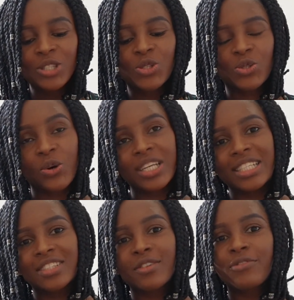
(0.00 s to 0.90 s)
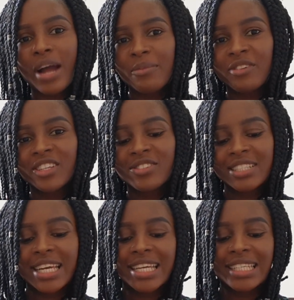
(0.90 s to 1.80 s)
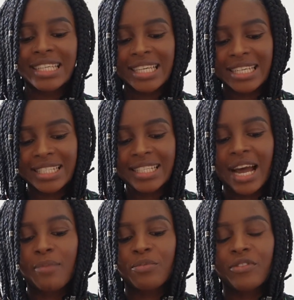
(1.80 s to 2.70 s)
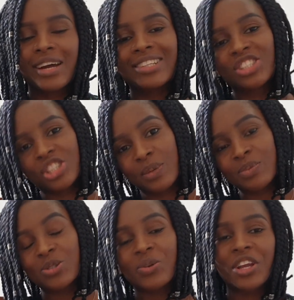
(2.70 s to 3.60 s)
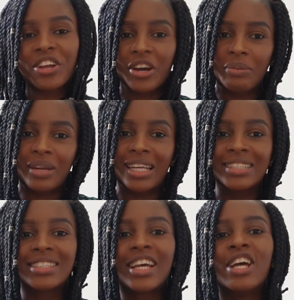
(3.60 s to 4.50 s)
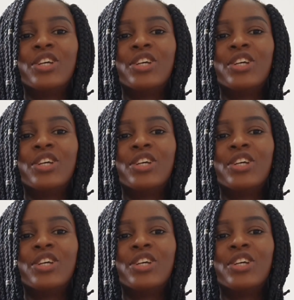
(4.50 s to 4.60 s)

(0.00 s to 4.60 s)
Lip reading: sewn into fabric to take in ease and provide shape to a garment.